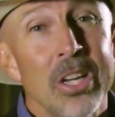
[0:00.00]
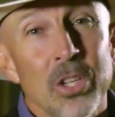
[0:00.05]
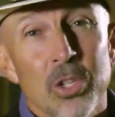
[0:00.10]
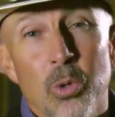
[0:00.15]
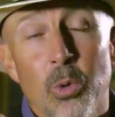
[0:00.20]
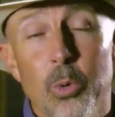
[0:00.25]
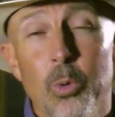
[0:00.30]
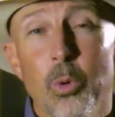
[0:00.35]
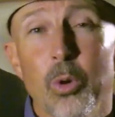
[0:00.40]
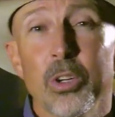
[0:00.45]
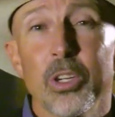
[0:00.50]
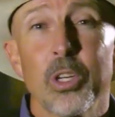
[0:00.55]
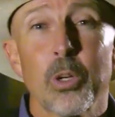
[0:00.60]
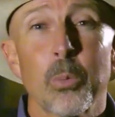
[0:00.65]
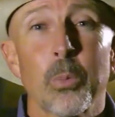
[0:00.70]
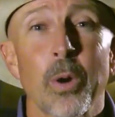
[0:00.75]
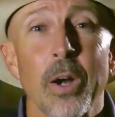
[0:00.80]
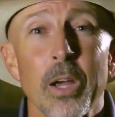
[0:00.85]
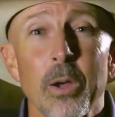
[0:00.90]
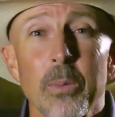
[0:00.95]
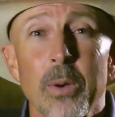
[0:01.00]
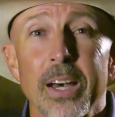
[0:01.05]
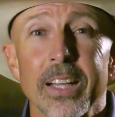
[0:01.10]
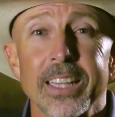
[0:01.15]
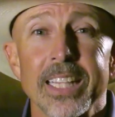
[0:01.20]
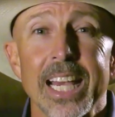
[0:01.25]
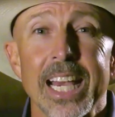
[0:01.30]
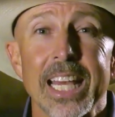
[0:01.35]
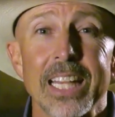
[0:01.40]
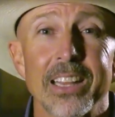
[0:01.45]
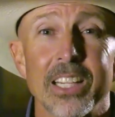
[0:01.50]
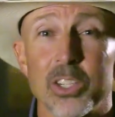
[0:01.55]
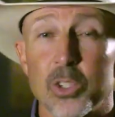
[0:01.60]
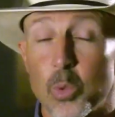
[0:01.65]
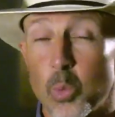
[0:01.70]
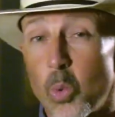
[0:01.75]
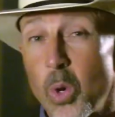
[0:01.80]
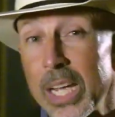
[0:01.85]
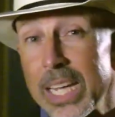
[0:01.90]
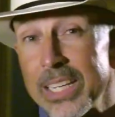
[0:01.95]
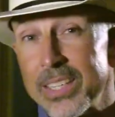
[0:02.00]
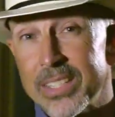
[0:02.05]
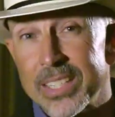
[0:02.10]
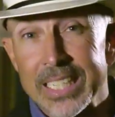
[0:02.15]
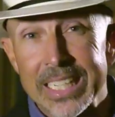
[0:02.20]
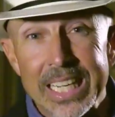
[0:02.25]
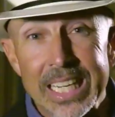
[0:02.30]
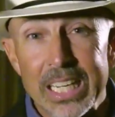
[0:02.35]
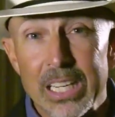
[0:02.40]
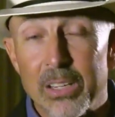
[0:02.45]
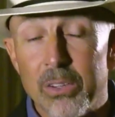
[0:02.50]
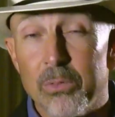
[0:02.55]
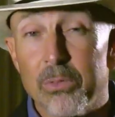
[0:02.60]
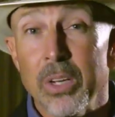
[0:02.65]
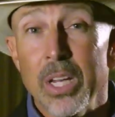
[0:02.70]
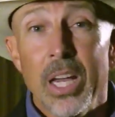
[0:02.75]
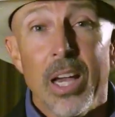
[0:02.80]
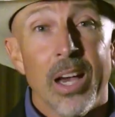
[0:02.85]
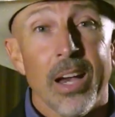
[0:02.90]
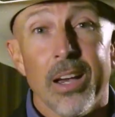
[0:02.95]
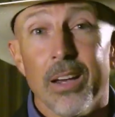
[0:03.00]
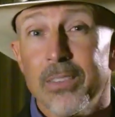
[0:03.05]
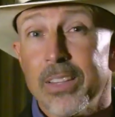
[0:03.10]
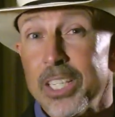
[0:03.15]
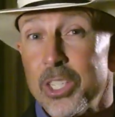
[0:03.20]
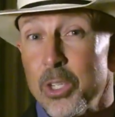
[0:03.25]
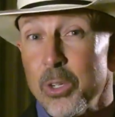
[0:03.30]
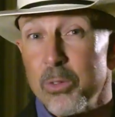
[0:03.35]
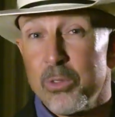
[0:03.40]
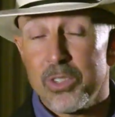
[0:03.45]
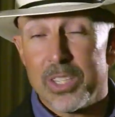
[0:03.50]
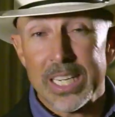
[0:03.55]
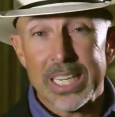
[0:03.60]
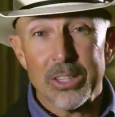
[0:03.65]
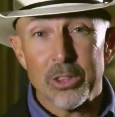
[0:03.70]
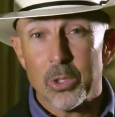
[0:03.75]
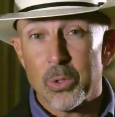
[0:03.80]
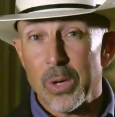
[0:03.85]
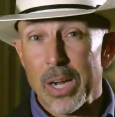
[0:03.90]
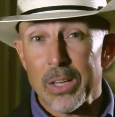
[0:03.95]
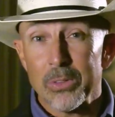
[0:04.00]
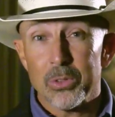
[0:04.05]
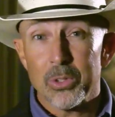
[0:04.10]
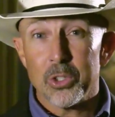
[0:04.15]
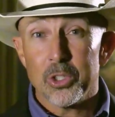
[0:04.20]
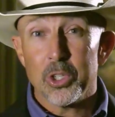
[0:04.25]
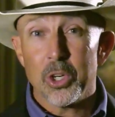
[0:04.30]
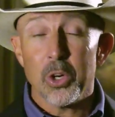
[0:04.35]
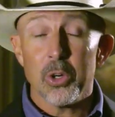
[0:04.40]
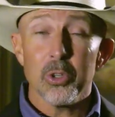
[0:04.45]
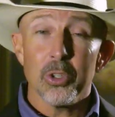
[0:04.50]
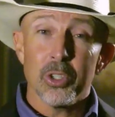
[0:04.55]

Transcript: So we want you to pray about that. There's ways to give uh, that you've seen throughout the show.